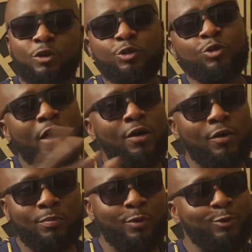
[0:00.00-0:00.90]
you are
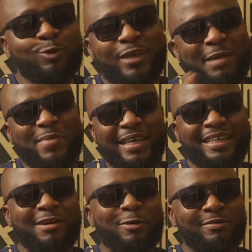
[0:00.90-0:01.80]
on, you came
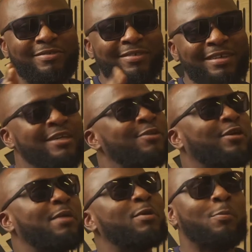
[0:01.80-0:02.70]
in on
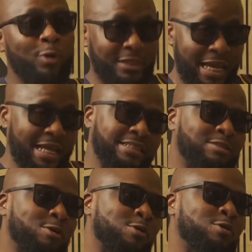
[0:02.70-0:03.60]
both ends,
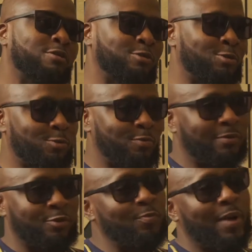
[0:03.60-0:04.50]
so
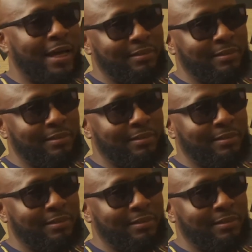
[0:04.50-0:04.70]
you might